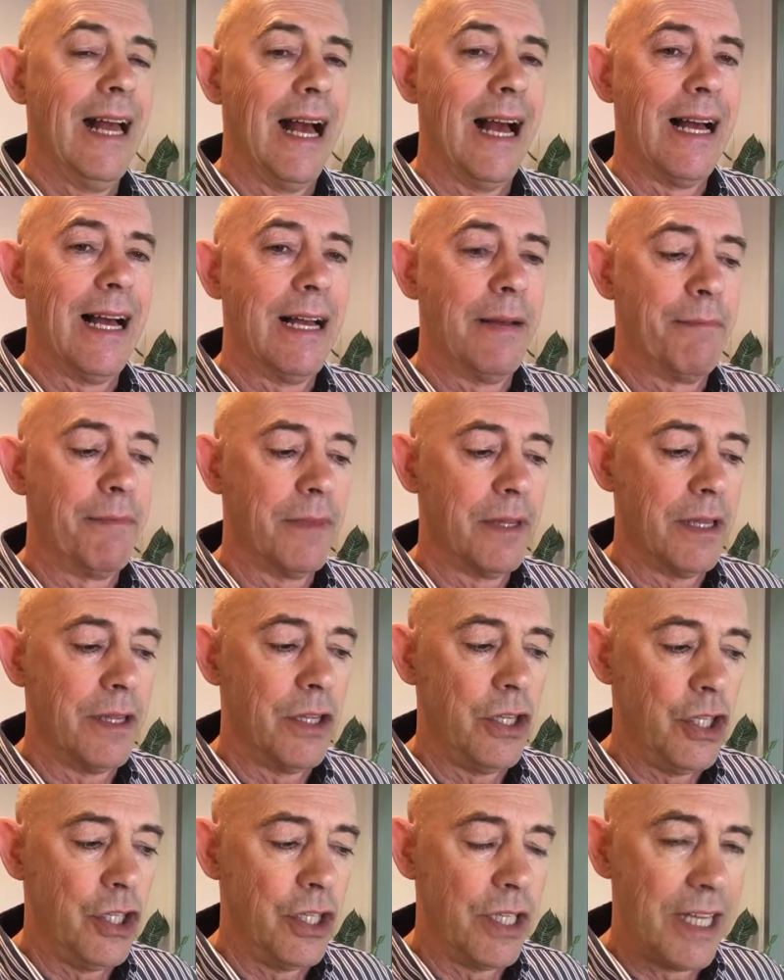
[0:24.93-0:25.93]
Um,
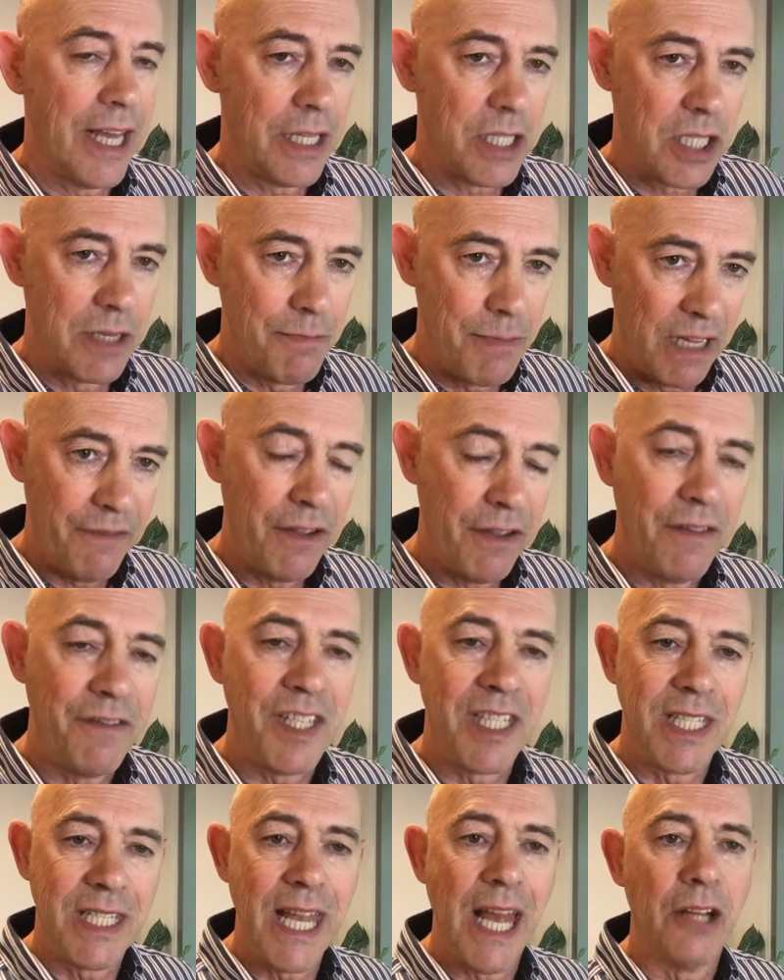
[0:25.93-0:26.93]
you get some benefit if
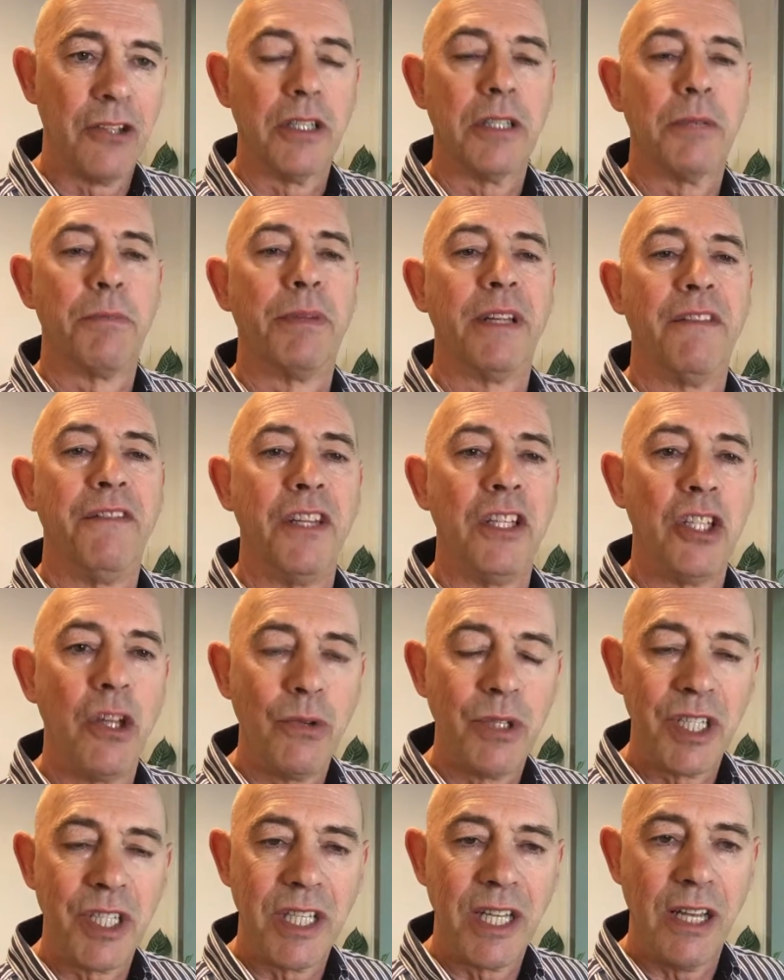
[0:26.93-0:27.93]
you stay on it, but if you
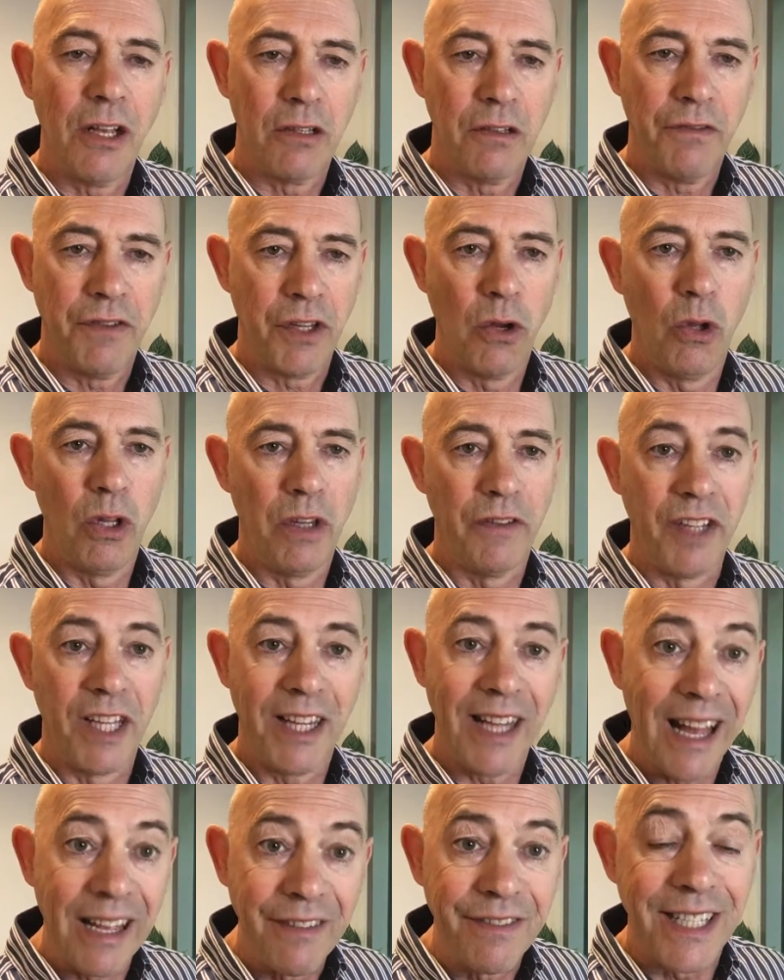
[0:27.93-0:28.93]
don't stay on it for the whole of your
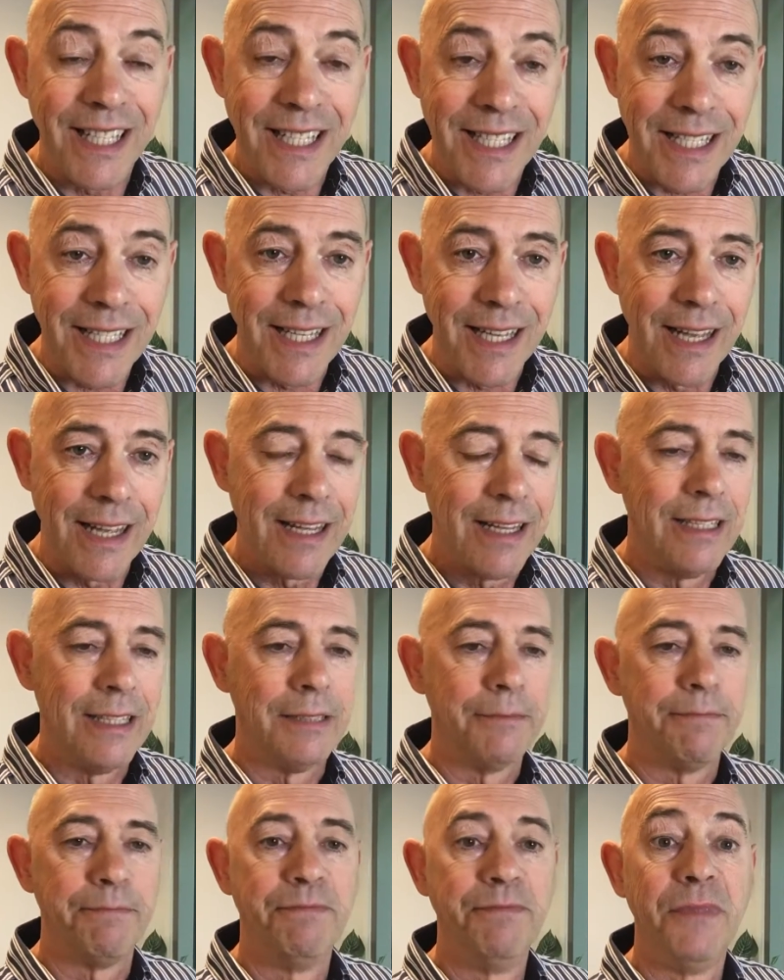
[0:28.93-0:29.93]
life, let's say,
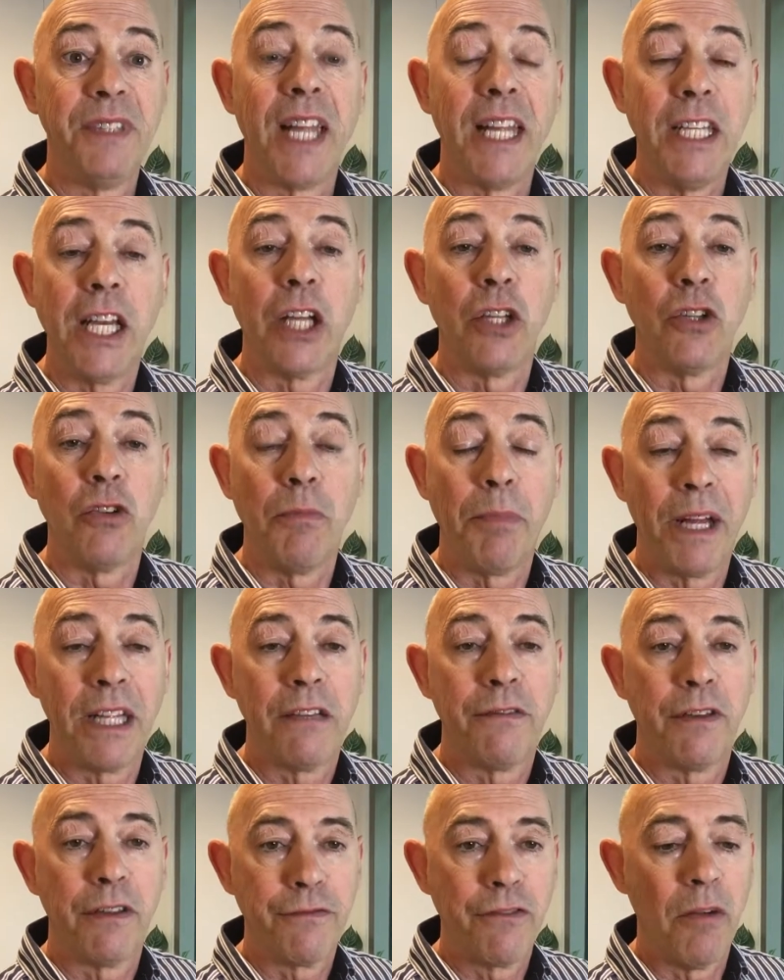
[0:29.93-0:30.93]
then you get no
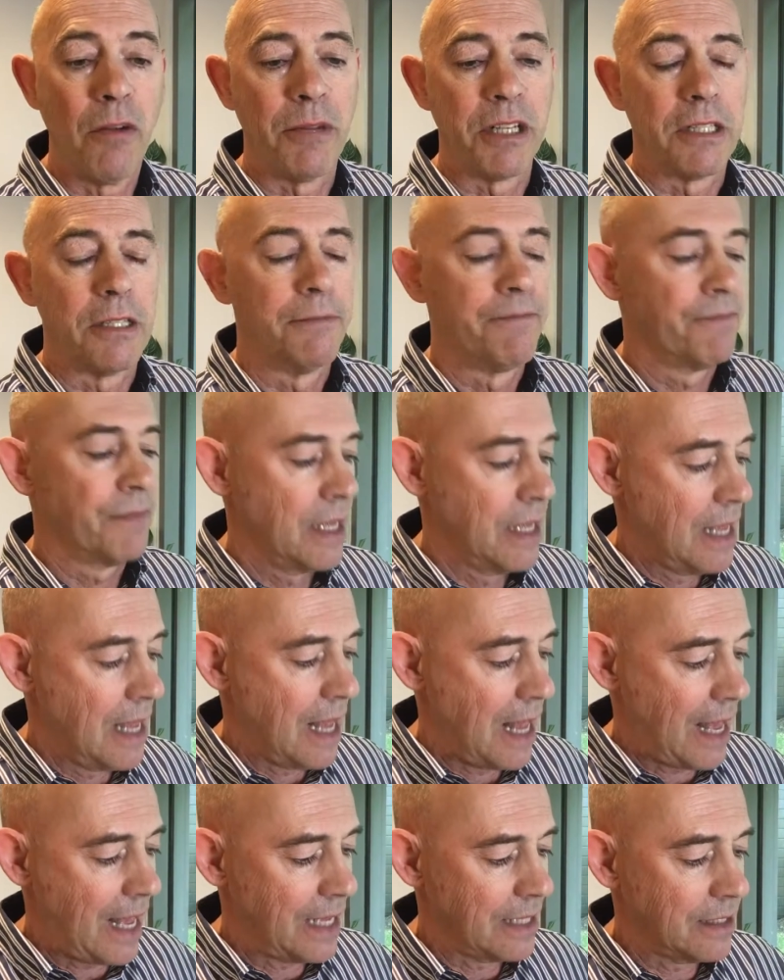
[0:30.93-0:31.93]
benefit from it.
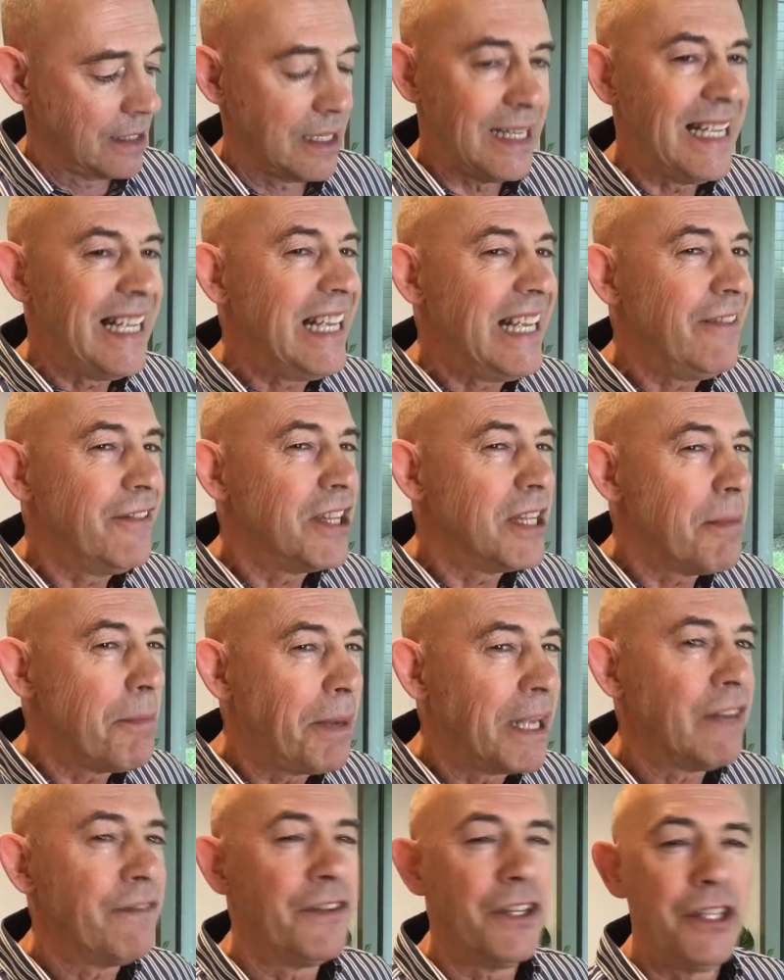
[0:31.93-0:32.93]
And even the
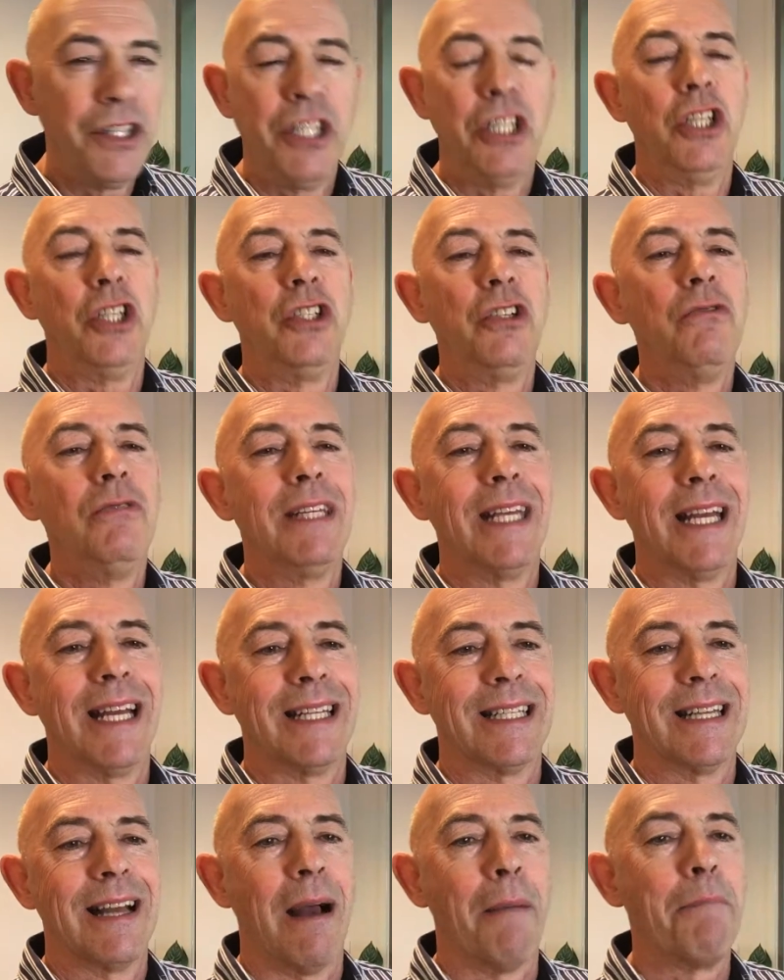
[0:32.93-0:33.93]
benefit that you do
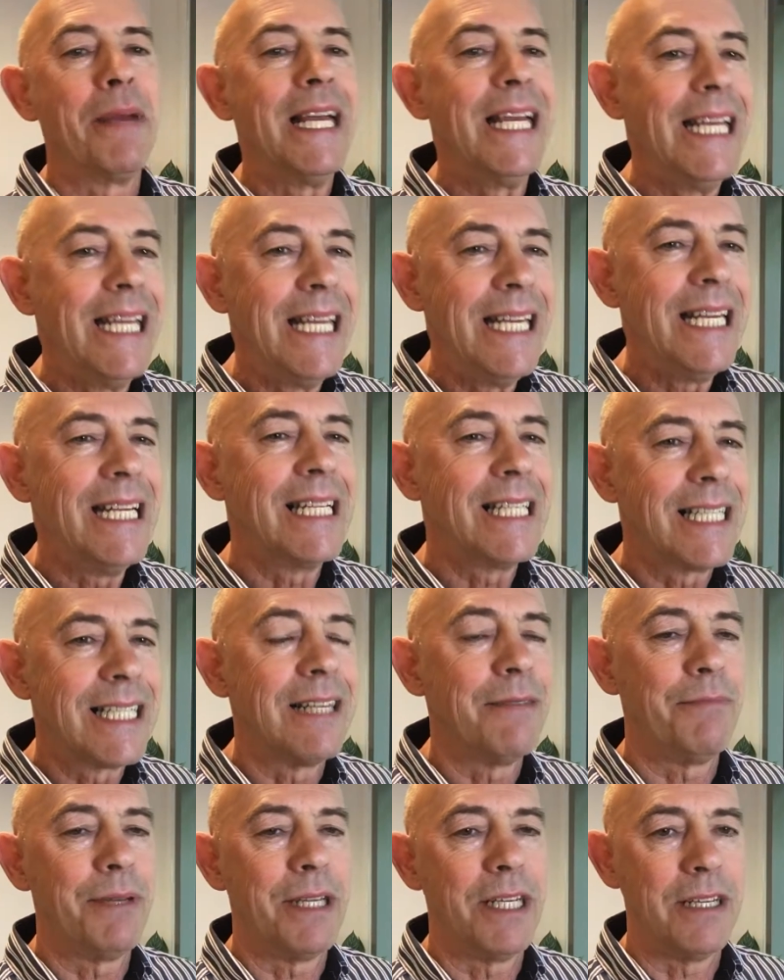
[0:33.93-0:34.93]
get appears
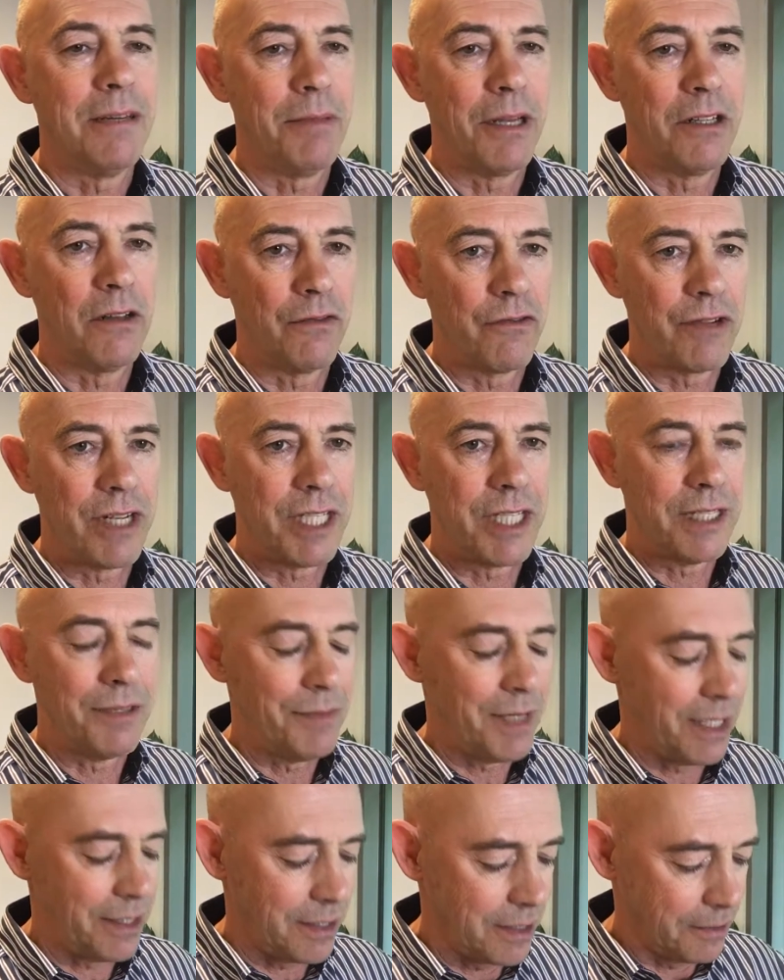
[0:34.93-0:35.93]
to be a bit
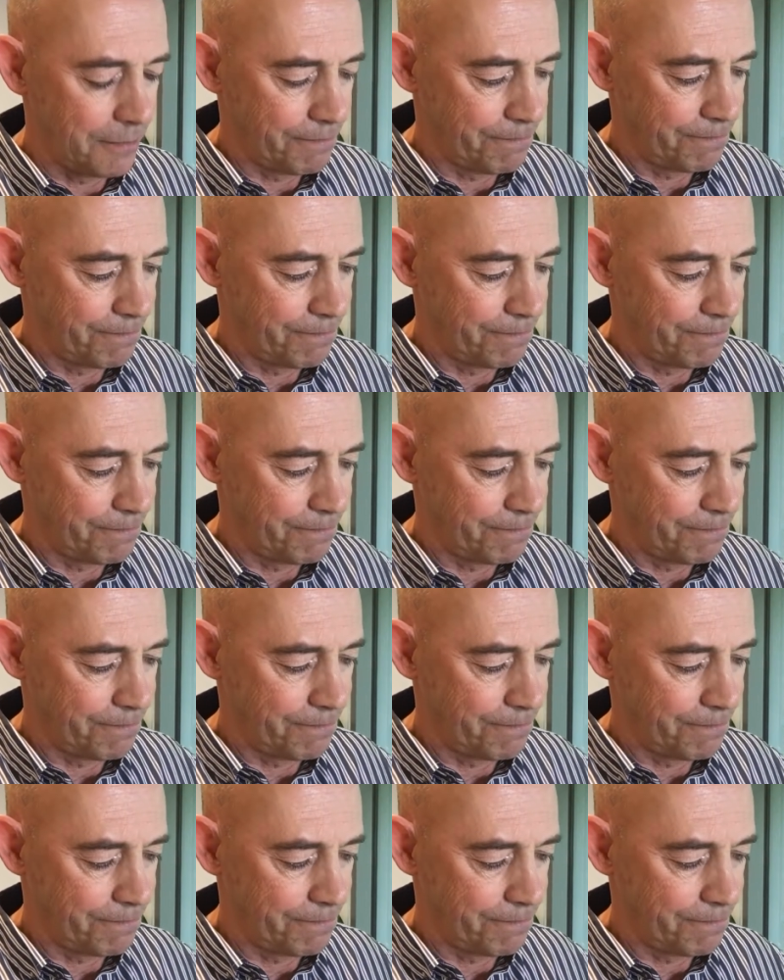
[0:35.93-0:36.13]
overestimated.